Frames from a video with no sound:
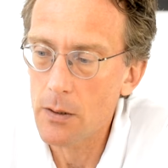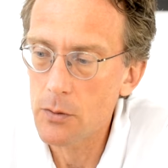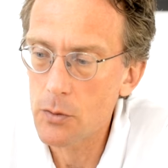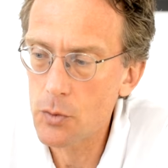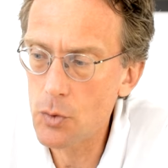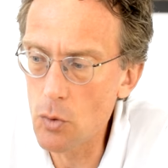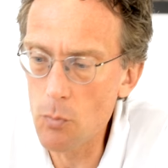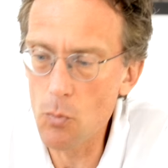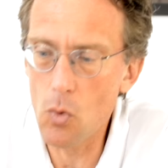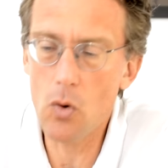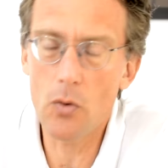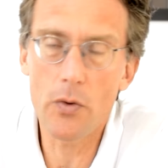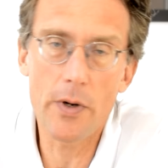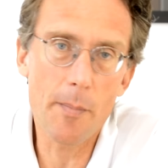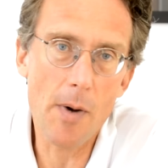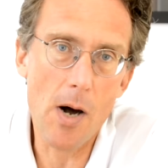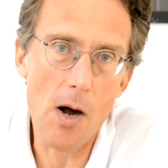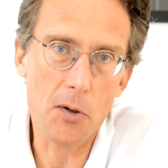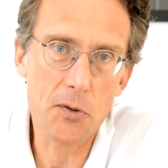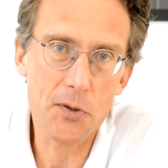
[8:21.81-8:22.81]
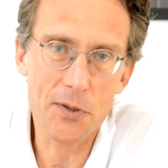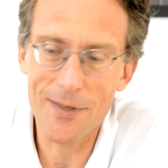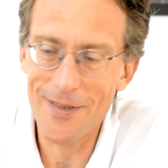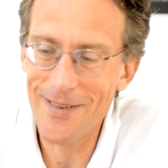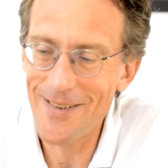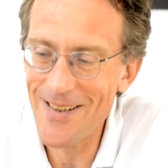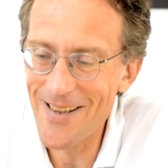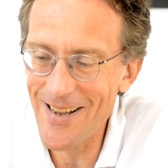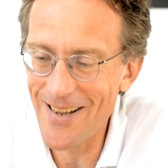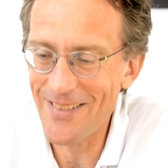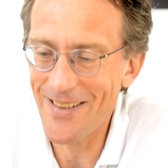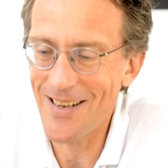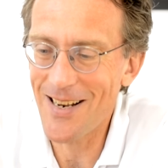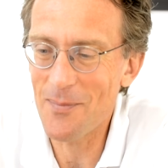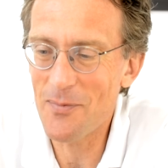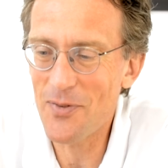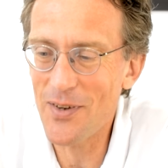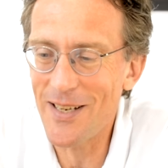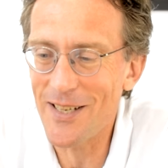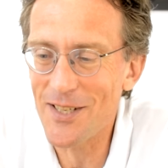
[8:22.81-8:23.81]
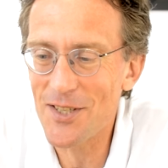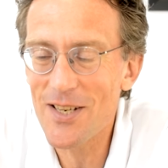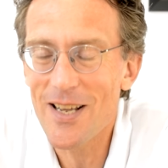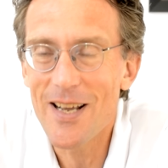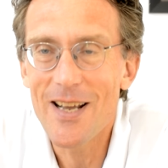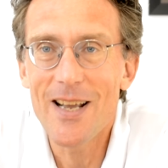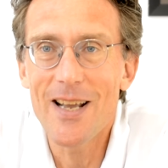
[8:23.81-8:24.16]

Two more remarks, and then I'm finished.